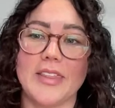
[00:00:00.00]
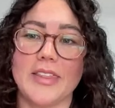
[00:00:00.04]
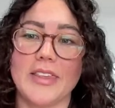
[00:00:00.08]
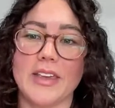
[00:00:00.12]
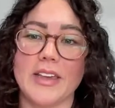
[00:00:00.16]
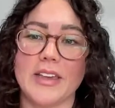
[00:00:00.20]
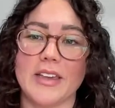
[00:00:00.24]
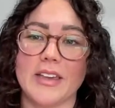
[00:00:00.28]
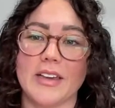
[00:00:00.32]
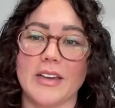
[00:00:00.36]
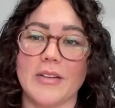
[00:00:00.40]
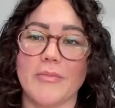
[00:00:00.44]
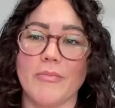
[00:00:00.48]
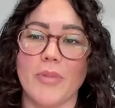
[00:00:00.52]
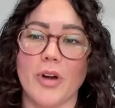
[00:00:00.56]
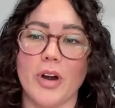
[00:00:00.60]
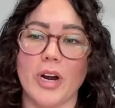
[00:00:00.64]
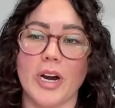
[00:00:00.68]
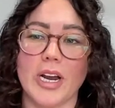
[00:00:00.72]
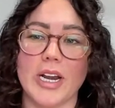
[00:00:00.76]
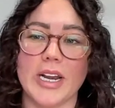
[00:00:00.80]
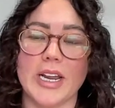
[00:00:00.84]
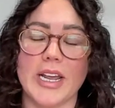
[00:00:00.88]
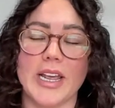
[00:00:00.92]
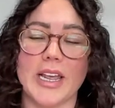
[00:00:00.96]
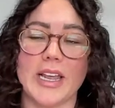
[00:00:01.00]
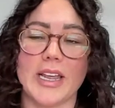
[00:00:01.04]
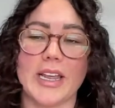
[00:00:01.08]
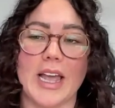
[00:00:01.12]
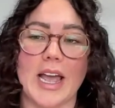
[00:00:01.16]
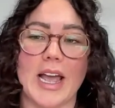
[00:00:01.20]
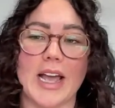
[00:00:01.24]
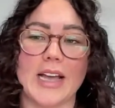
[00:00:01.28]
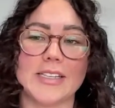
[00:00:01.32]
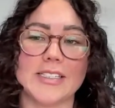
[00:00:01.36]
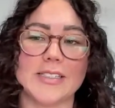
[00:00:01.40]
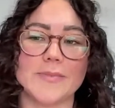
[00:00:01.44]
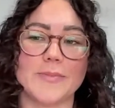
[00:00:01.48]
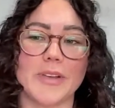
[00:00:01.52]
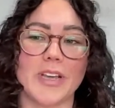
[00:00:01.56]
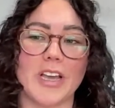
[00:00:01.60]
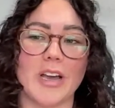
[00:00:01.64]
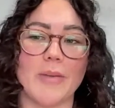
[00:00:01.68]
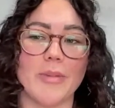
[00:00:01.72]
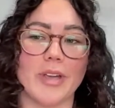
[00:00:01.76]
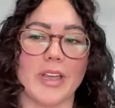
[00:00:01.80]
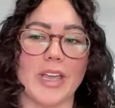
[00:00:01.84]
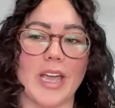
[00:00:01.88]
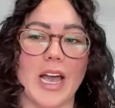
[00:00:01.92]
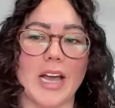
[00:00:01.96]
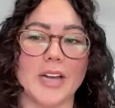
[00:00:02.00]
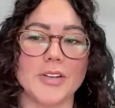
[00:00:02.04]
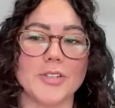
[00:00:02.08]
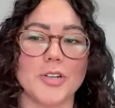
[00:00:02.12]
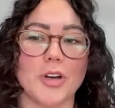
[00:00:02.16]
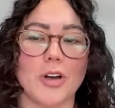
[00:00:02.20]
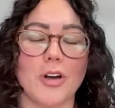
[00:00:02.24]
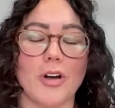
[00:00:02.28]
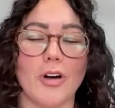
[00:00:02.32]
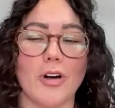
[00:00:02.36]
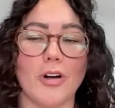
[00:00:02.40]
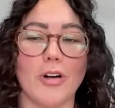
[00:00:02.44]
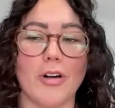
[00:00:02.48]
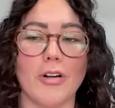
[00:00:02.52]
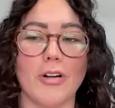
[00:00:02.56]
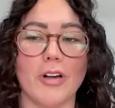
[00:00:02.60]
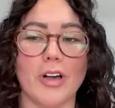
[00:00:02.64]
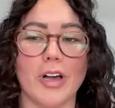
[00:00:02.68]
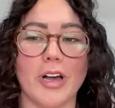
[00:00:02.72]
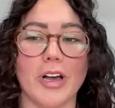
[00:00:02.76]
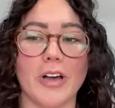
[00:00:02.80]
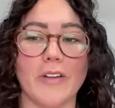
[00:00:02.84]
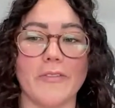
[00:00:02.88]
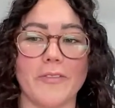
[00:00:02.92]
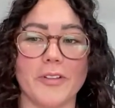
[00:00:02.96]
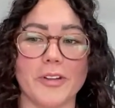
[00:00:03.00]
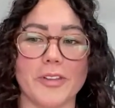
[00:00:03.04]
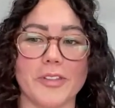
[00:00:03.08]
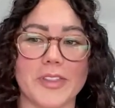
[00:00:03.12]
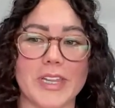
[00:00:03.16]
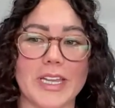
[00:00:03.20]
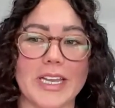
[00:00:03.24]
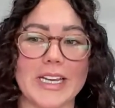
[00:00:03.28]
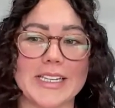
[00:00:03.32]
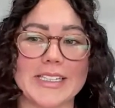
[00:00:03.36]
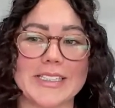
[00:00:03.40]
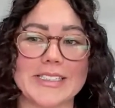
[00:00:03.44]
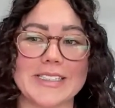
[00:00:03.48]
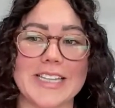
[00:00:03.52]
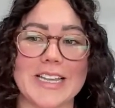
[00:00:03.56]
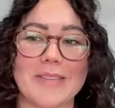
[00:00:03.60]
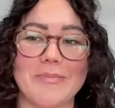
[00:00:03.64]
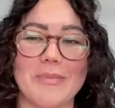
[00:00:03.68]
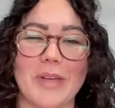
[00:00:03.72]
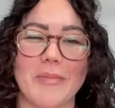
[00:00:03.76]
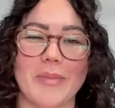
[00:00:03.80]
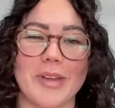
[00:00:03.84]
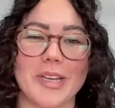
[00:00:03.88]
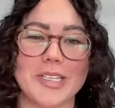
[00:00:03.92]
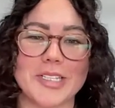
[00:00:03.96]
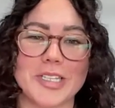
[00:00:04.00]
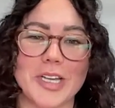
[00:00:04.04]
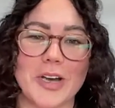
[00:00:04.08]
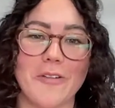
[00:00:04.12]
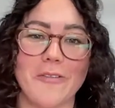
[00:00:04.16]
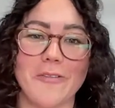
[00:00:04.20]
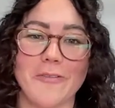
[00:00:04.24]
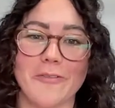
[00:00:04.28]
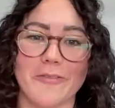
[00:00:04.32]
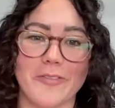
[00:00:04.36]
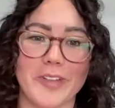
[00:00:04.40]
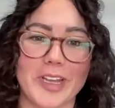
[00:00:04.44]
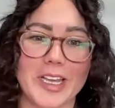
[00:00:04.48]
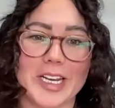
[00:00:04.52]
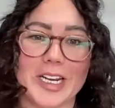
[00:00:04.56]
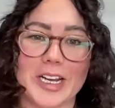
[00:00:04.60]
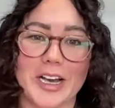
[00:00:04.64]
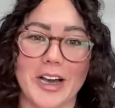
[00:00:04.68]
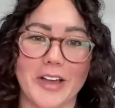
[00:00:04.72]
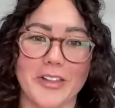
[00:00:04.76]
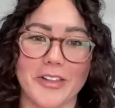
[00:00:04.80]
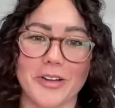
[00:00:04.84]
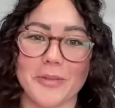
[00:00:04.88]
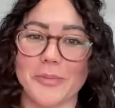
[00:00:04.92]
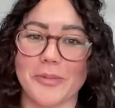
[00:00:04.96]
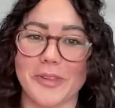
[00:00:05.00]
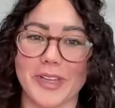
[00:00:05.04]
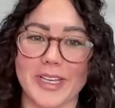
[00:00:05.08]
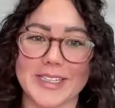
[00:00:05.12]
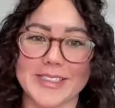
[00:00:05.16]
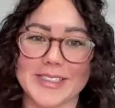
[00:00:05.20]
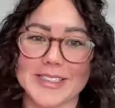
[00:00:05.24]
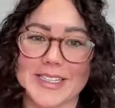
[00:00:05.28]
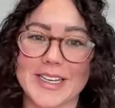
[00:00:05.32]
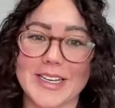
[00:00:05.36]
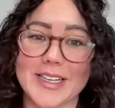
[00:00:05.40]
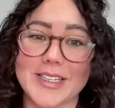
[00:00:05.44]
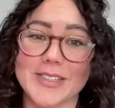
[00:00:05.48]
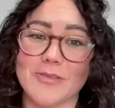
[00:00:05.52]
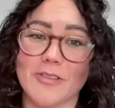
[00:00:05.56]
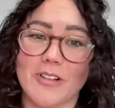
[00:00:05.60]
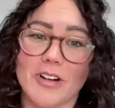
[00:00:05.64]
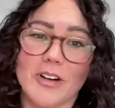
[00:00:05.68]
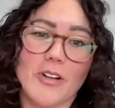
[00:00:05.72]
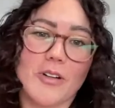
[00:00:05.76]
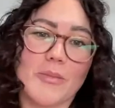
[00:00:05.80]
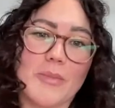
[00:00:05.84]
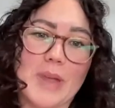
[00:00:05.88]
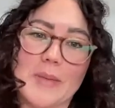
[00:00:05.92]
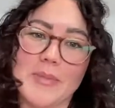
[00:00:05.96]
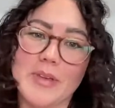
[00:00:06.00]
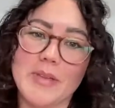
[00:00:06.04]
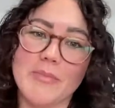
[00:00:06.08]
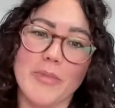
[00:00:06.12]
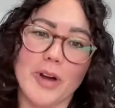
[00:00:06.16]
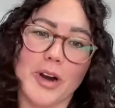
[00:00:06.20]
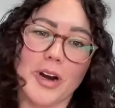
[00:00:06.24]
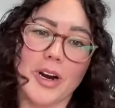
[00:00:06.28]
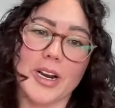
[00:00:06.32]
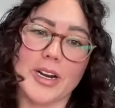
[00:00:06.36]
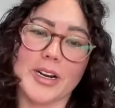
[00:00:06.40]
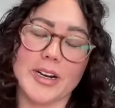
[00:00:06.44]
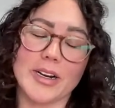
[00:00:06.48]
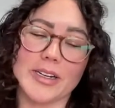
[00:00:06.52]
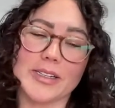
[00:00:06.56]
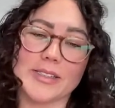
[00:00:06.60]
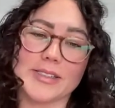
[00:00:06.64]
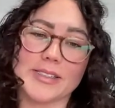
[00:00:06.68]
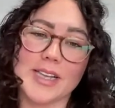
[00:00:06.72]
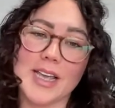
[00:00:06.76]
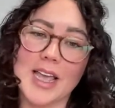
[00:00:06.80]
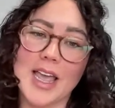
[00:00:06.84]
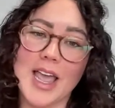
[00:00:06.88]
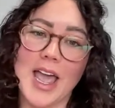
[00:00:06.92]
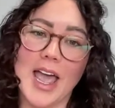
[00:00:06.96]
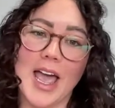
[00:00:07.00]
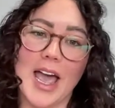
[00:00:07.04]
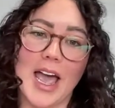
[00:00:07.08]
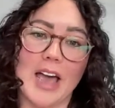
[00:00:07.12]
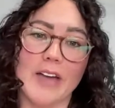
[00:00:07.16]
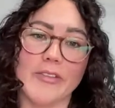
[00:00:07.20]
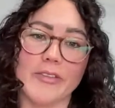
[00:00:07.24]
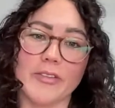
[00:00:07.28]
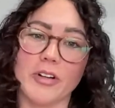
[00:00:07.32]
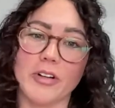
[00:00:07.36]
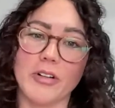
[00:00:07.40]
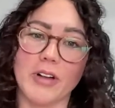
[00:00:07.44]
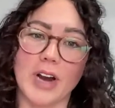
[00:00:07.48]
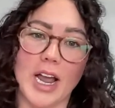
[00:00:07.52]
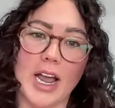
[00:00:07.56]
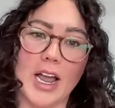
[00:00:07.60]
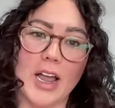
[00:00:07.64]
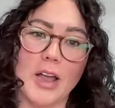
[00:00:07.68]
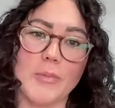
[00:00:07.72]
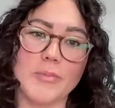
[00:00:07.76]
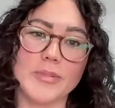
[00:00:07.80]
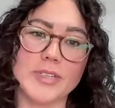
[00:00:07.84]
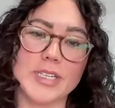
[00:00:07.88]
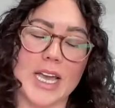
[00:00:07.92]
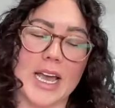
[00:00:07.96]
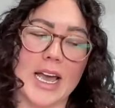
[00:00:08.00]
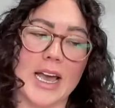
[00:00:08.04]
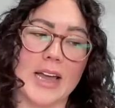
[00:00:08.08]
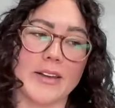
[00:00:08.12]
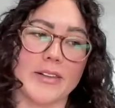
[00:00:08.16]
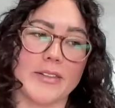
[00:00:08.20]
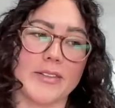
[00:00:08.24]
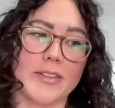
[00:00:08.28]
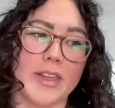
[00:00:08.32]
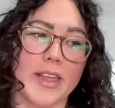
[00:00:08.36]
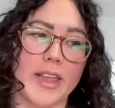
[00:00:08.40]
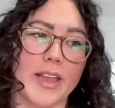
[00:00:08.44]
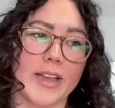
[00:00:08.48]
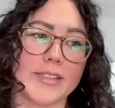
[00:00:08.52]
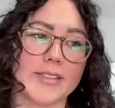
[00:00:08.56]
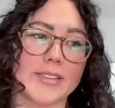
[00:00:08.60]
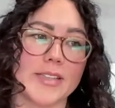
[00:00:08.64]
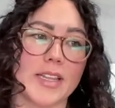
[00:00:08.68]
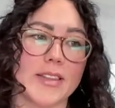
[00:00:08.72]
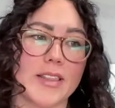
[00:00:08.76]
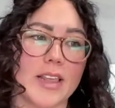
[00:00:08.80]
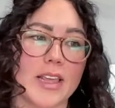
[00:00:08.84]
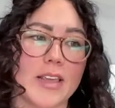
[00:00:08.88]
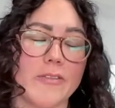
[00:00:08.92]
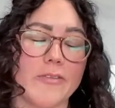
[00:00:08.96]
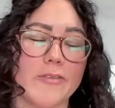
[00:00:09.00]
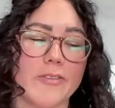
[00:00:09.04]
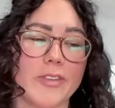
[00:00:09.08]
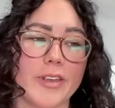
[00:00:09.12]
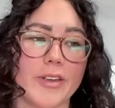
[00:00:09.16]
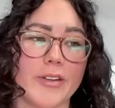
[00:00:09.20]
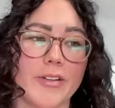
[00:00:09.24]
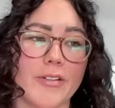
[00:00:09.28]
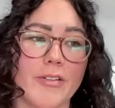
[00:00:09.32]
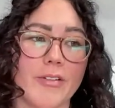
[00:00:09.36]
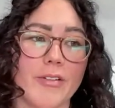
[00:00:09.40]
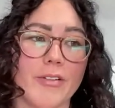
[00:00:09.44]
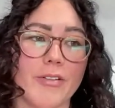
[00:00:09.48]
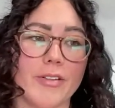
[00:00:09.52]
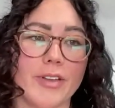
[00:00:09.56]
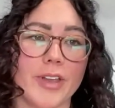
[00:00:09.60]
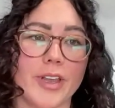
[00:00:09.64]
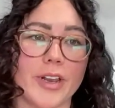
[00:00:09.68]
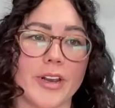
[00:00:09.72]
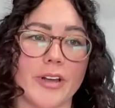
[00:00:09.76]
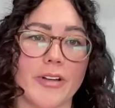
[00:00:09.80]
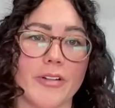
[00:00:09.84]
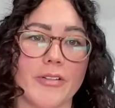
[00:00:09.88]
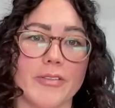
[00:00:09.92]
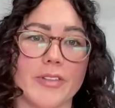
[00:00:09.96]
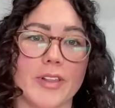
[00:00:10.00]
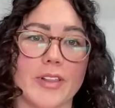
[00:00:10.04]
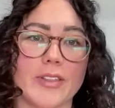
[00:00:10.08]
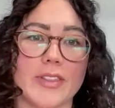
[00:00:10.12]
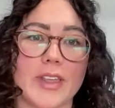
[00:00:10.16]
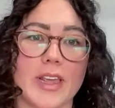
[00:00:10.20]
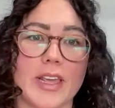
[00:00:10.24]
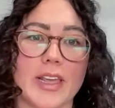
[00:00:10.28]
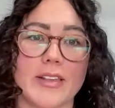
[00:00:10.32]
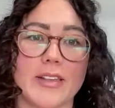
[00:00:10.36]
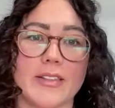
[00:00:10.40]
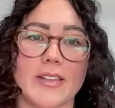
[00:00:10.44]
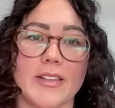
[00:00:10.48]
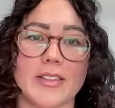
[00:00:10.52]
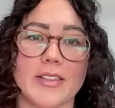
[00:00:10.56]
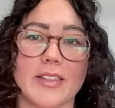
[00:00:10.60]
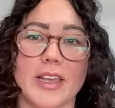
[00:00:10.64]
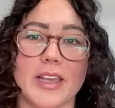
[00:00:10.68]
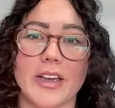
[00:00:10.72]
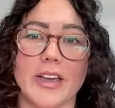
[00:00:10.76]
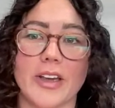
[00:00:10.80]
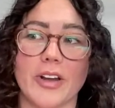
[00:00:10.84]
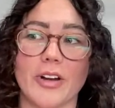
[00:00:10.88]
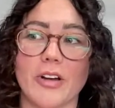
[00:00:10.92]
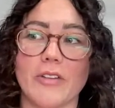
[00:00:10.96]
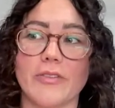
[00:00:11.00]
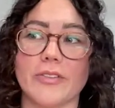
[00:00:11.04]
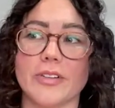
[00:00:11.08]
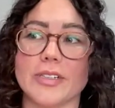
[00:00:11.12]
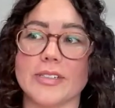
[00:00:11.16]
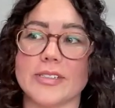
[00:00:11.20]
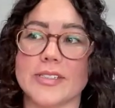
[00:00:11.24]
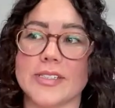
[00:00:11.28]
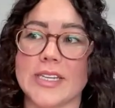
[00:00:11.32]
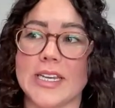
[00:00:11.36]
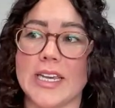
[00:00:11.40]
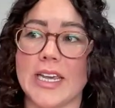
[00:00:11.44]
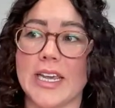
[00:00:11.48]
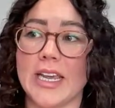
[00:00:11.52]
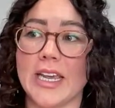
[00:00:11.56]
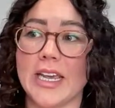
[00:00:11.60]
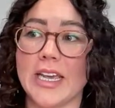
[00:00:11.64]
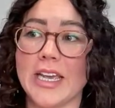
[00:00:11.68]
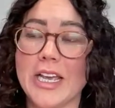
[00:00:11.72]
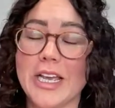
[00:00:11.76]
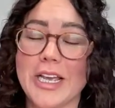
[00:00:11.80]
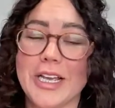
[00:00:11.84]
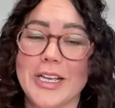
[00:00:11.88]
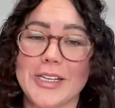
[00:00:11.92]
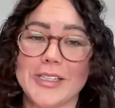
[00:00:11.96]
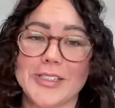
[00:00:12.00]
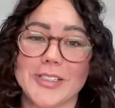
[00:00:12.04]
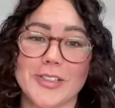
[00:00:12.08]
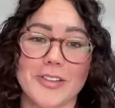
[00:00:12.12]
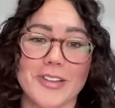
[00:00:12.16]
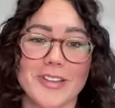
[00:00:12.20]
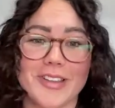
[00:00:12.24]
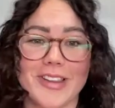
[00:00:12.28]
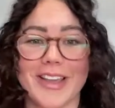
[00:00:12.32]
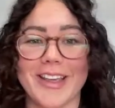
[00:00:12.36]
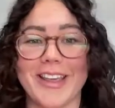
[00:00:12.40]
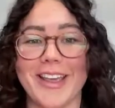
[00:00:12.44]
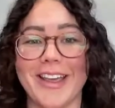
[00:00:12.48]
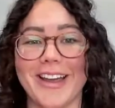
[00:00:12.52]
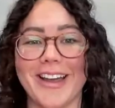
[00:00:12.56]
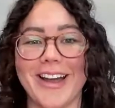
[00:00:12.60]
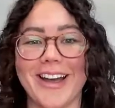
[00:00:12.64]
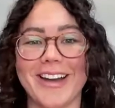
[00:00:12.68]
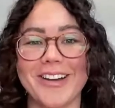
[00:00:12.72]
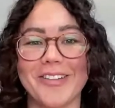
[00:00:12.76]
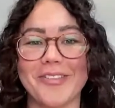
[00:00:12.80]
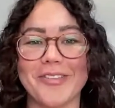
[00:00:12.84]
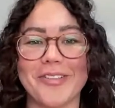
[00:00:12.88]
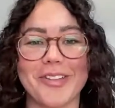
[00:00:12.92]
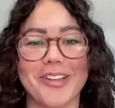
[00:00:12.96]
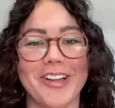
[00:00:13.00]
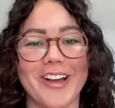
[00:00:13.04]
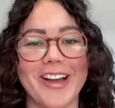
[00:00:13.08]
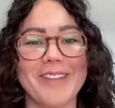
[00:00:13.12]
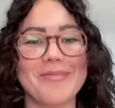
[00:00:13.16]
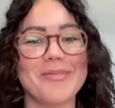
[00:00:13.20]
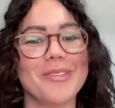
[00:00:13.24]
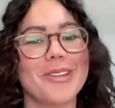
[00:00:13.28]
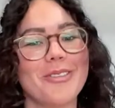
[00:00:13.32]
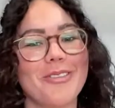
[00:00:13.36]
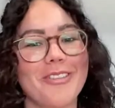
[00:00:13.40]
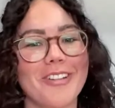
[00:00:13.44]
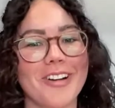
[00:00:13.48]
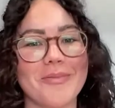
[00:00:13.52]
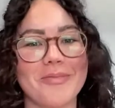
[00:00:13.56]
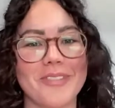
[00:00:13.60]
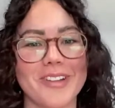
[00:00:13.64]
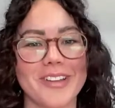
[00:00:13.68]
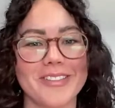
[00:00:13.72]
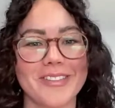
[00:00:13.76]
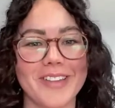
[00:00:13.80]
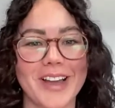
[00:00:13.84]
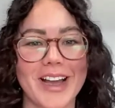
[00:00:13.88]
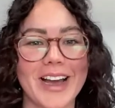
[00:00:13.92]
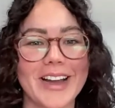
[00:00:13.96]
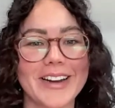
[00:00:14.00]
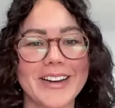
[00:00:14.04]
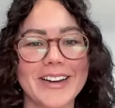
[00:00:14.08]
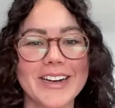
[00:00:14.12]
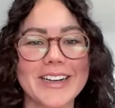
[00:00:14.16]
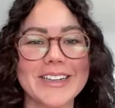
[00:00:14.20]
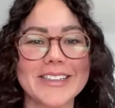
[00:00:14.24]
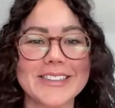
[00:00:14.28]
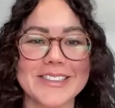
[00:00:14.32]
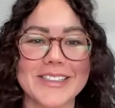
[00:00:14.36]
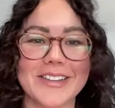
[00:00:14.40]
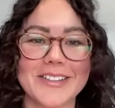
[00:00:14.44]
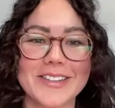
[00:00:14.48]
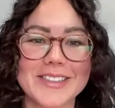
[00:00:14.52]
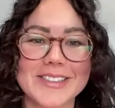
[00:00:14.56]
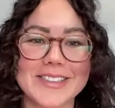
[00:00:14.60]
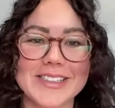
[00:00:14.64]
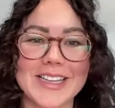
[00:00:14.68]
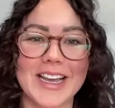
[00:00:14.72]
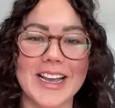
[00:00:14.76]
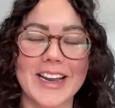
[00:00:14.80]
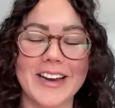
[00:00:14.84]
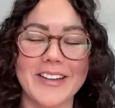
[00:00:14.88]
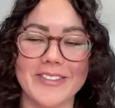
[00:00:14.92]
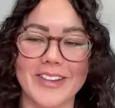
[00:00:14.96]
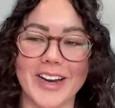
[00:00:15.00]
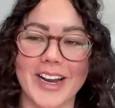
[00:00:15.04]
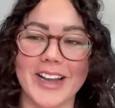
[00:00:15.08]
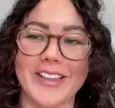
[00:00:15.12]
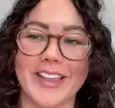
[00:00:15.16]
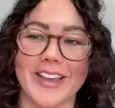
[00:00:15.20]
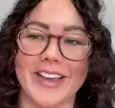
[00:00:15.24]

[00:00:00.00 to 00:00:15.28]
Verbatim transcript: I think marketing has become a catch all uh, for things that maybe don't fit other places, or, or maybe marketers have grabbed at things that they feel, you know, that they that they could oversee so that they can kind of climb the corporate ladder, so to say, right?